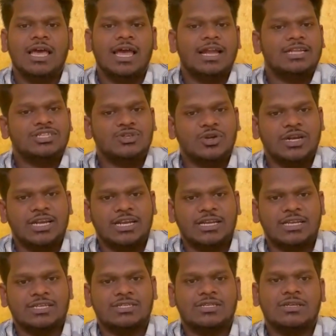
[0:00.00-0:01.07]
and screening
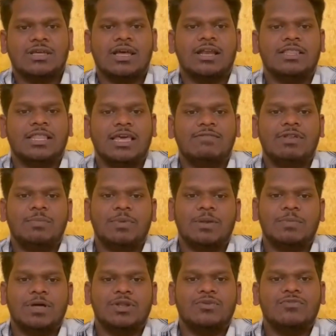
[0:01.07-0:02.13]
tests, and they will
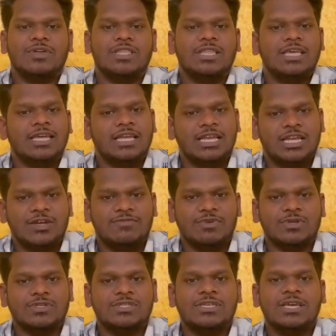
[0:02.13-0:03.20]
prepare you for the
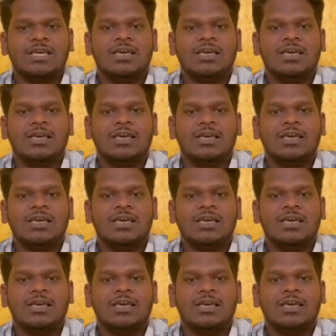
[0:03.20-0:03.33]
interviews.